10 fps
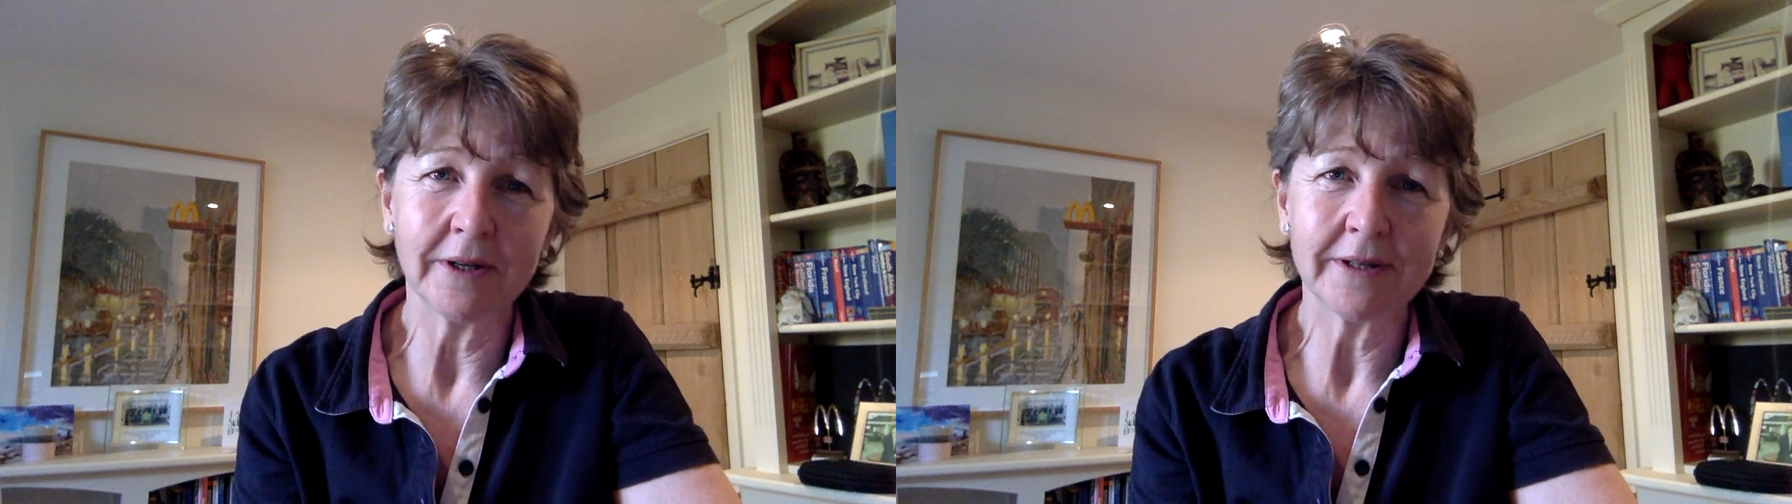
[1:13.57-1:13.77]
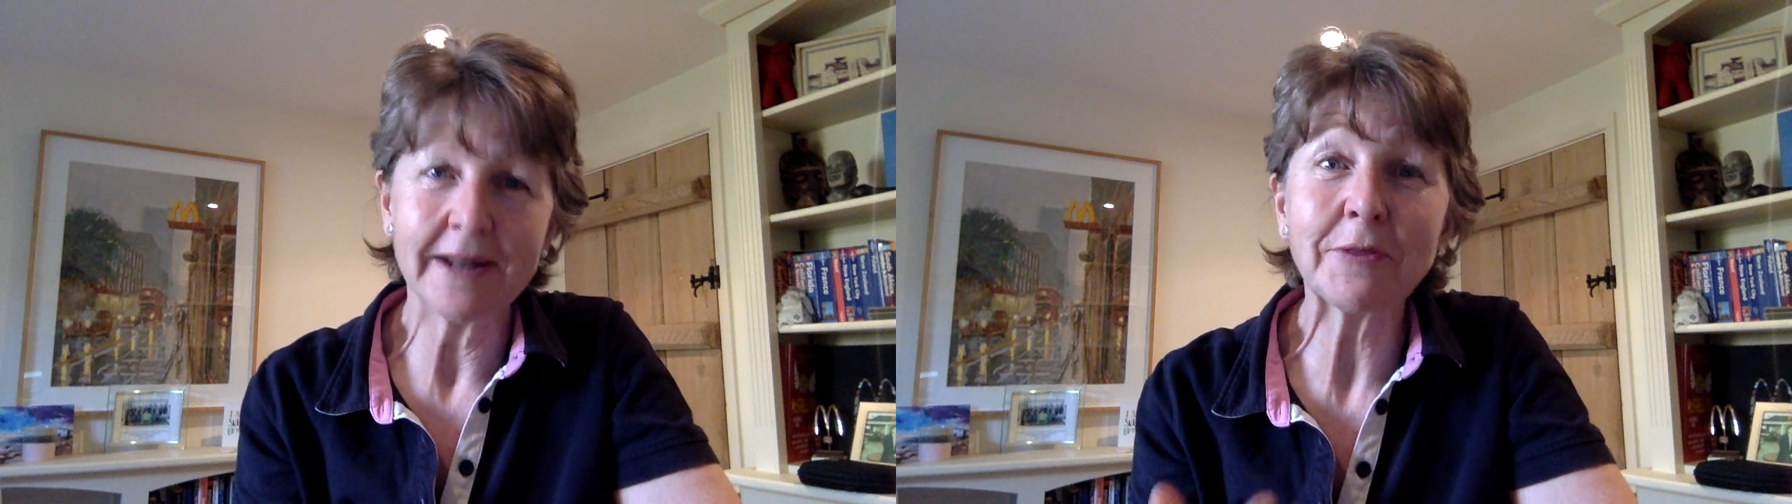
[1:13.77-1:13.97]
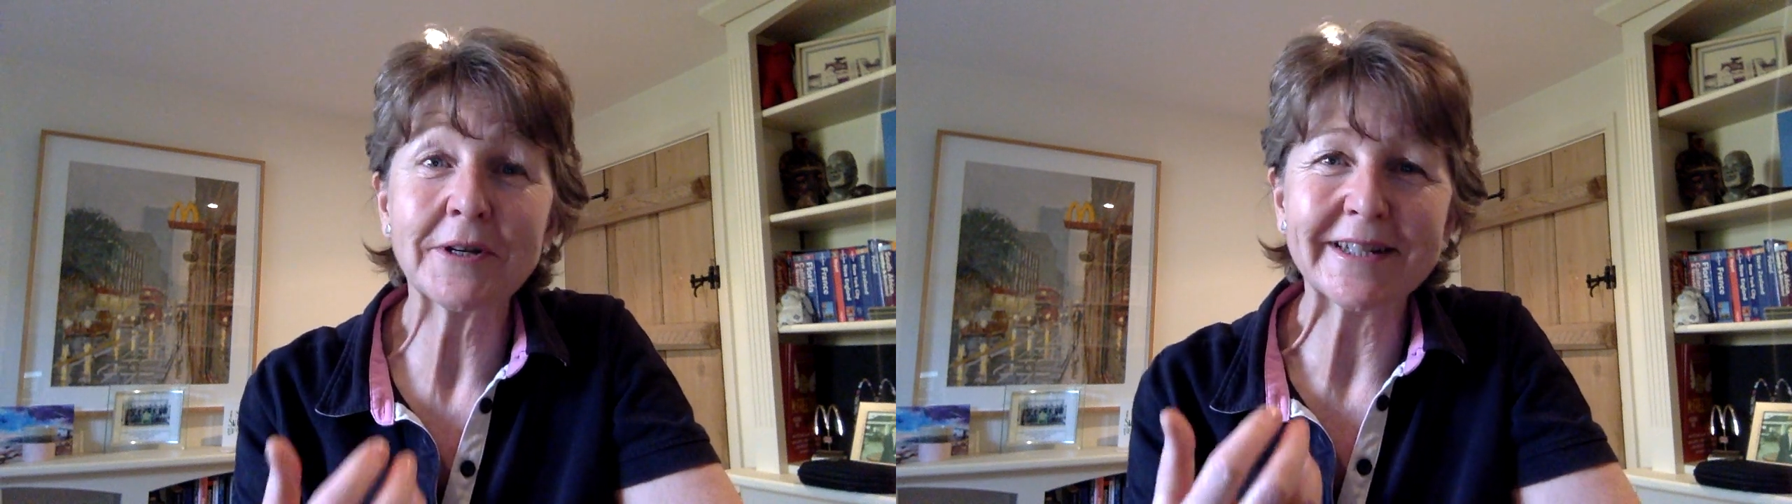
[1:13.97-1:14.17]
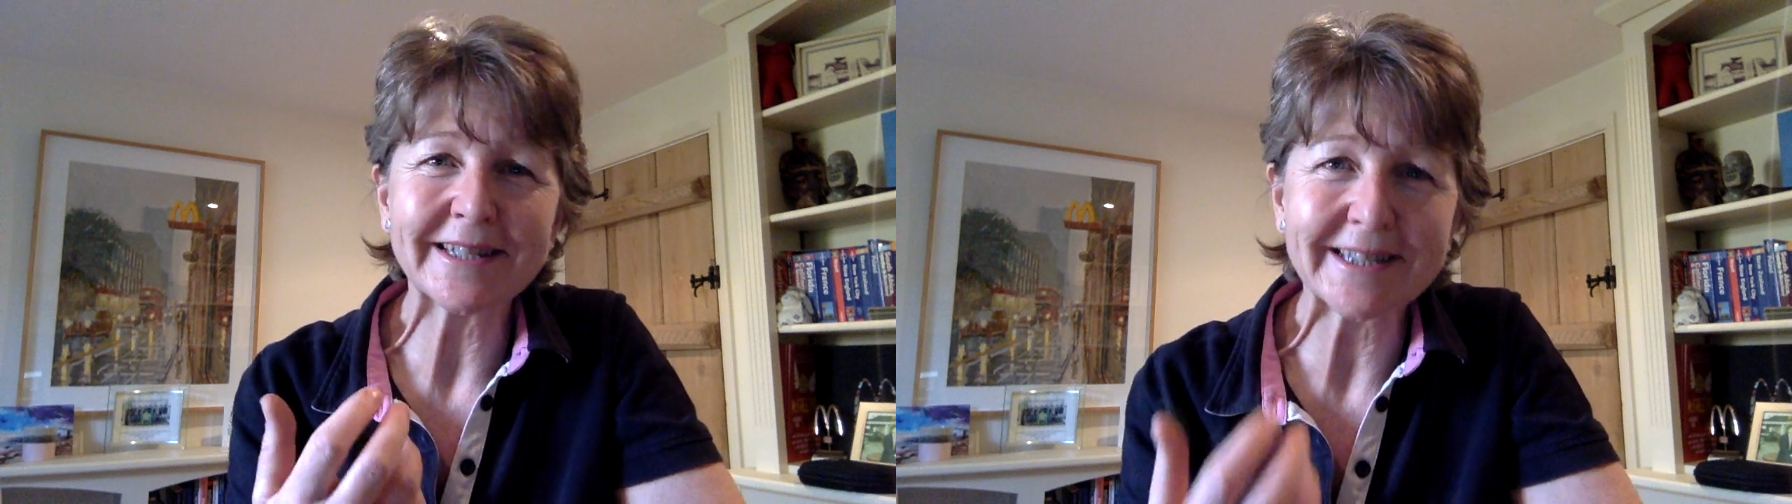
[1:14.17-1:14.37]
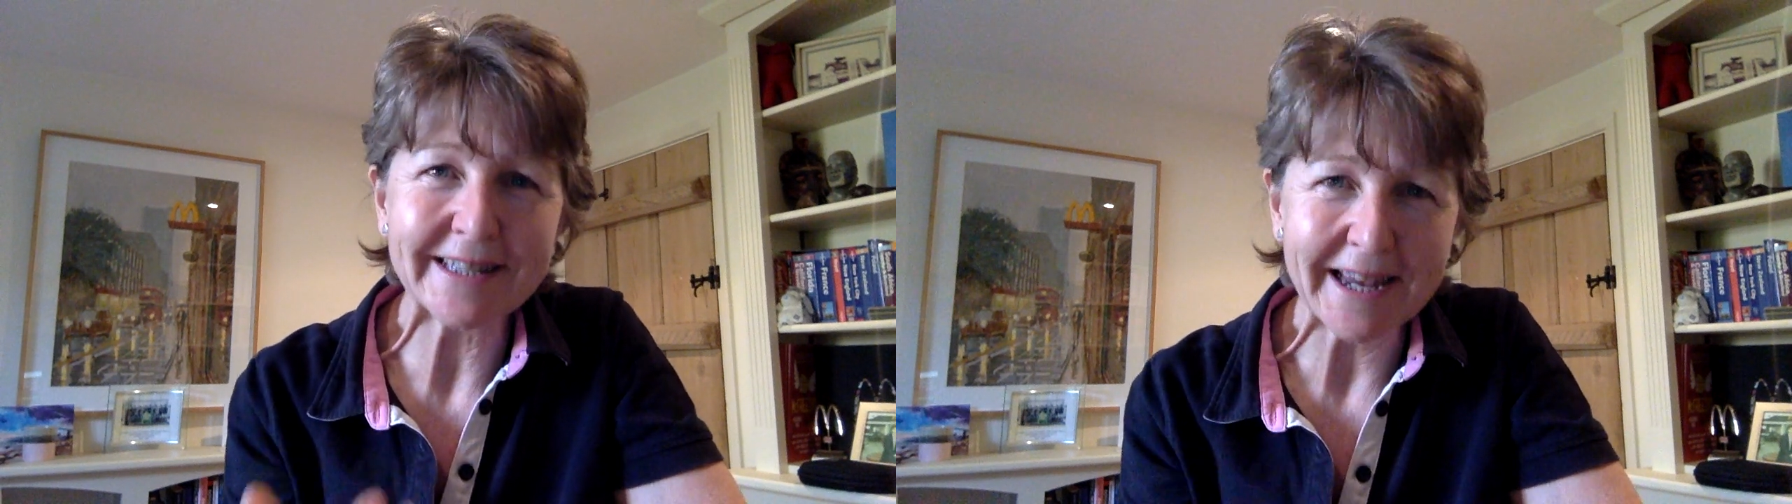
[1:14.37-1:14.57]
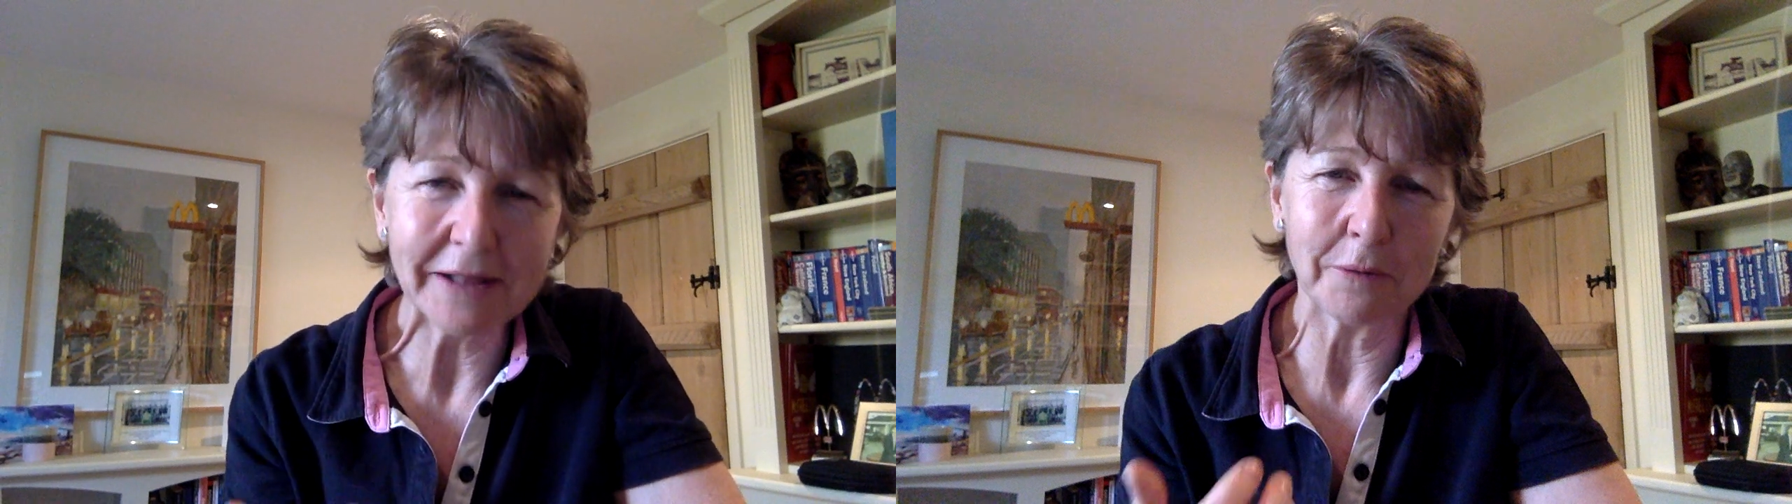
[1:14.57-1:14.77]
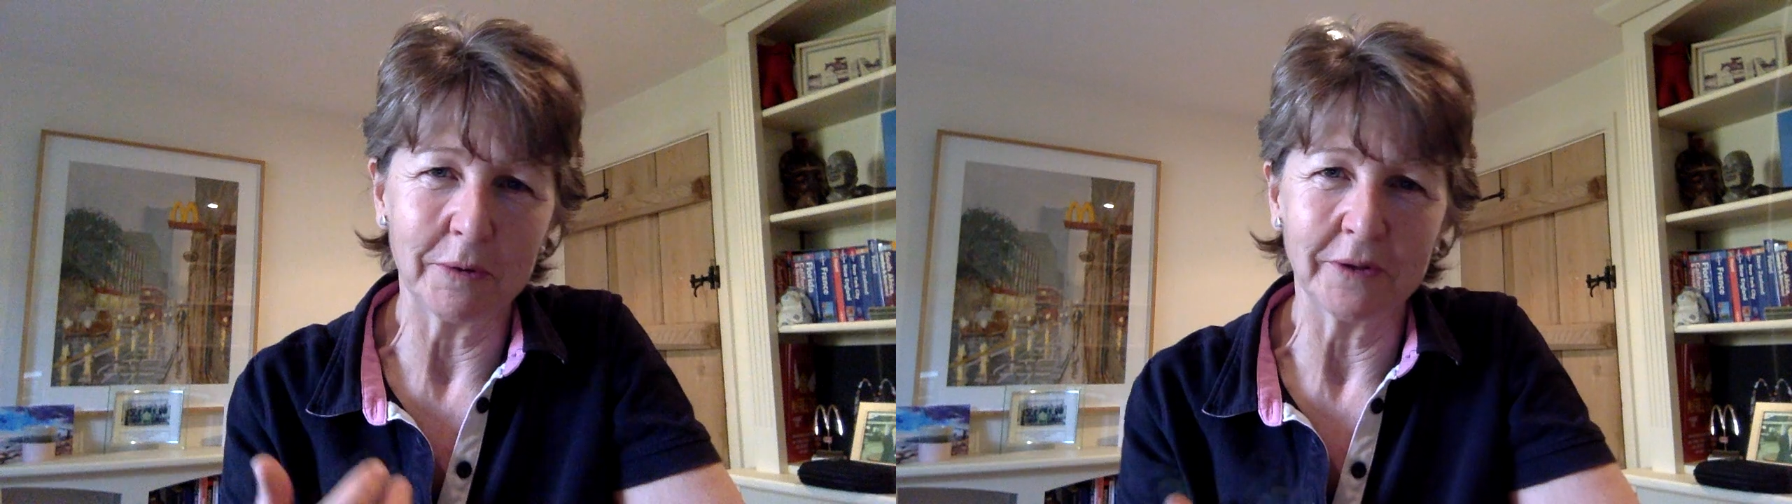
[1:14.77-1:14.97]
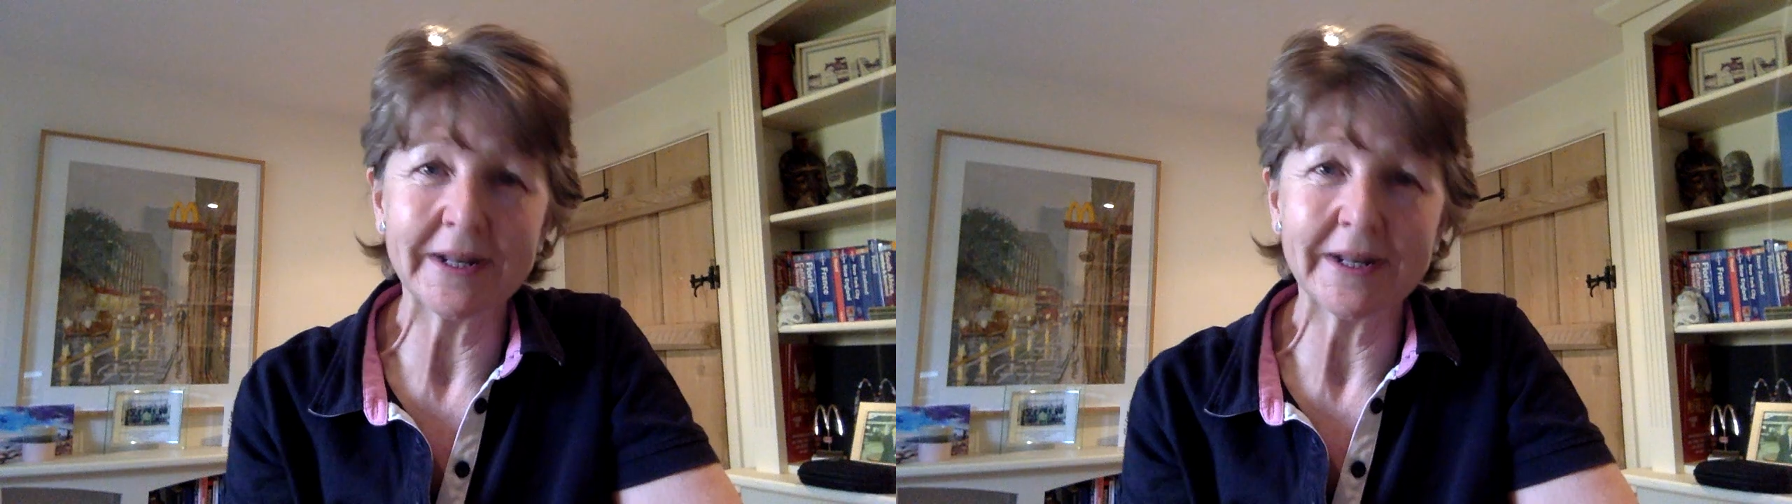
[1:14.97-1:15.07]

now that it's saleable,